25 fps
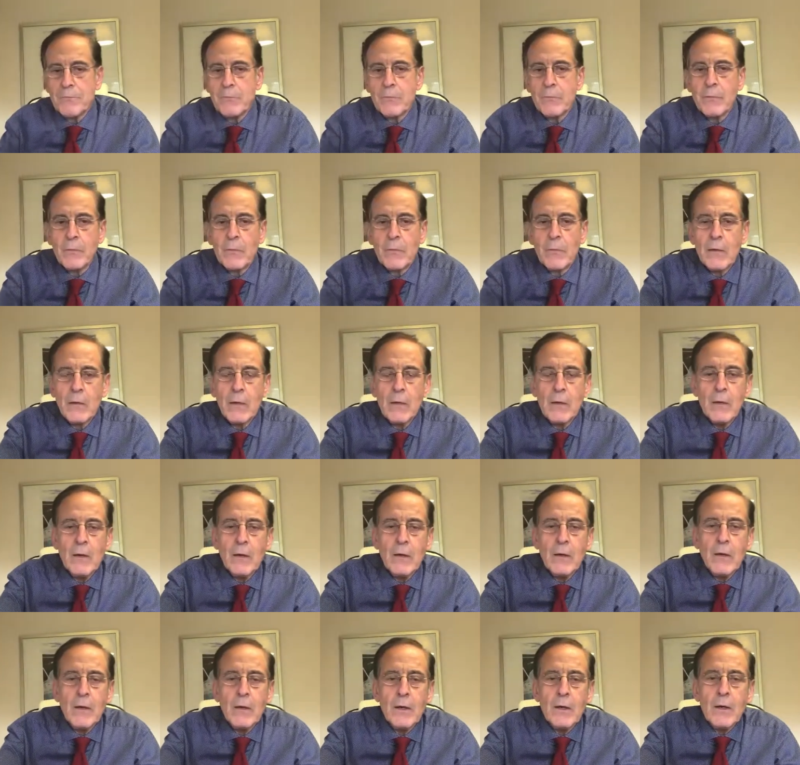
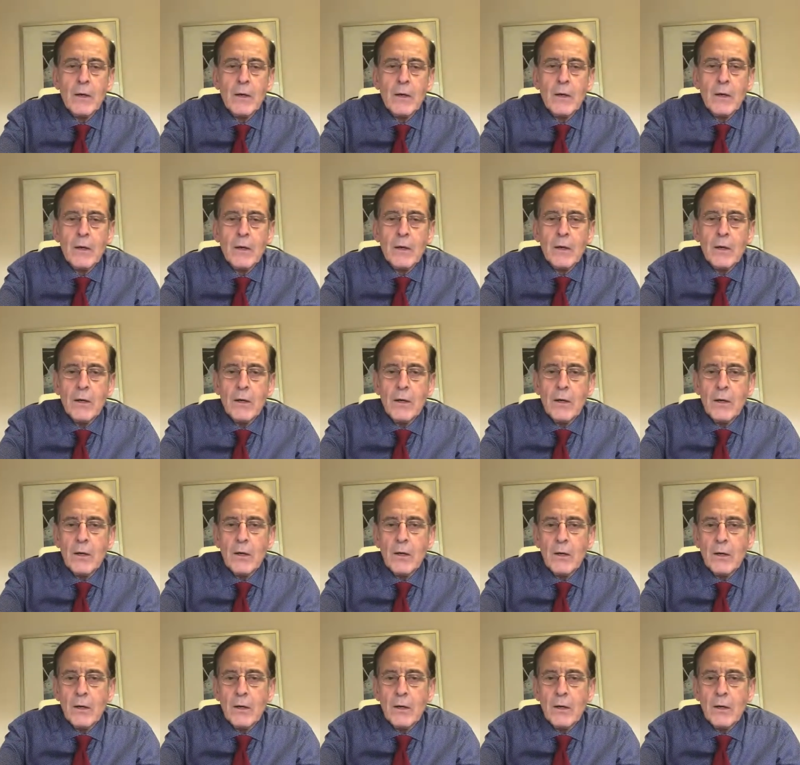[no speech]